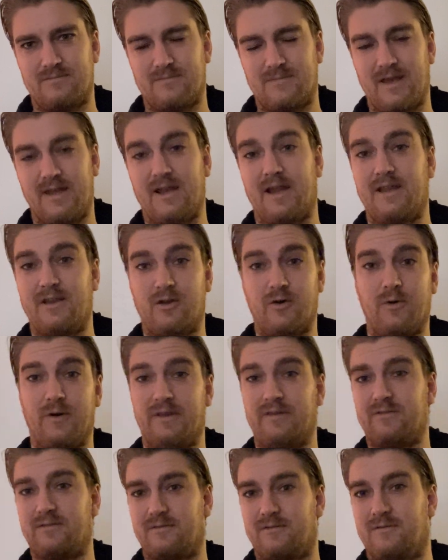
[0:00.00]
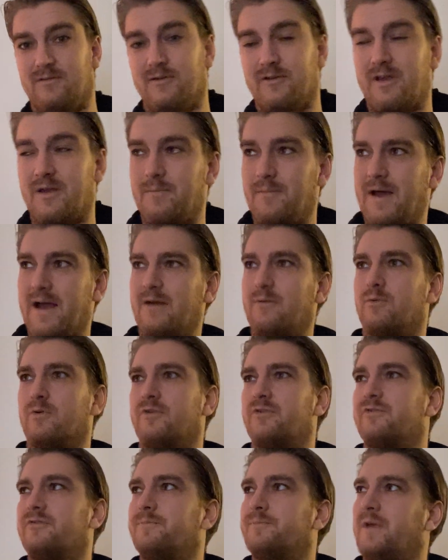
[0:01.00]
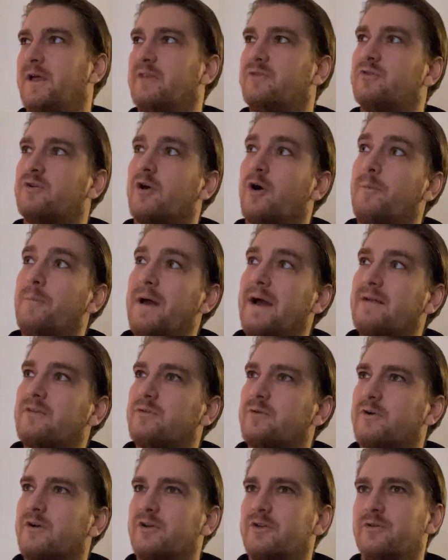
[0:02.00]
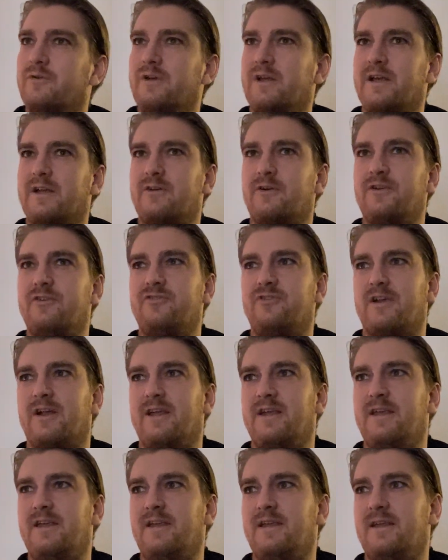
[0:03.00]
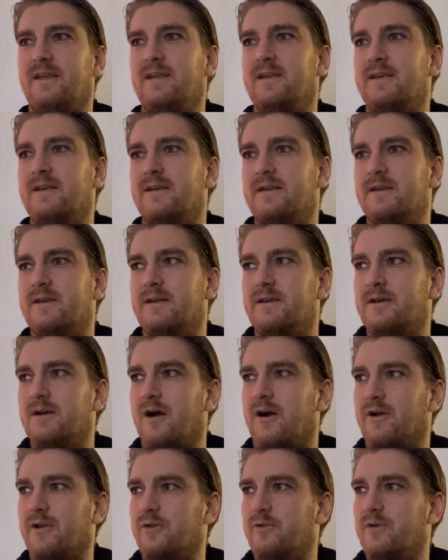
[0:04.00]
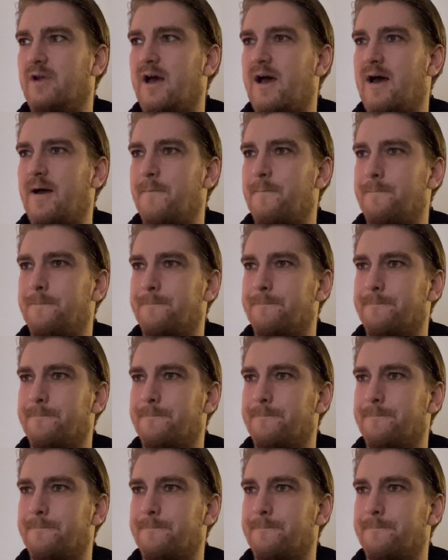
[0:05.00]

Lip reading: And I know it looking backwards. And to go back to Arjuna and Krishna, Arjuna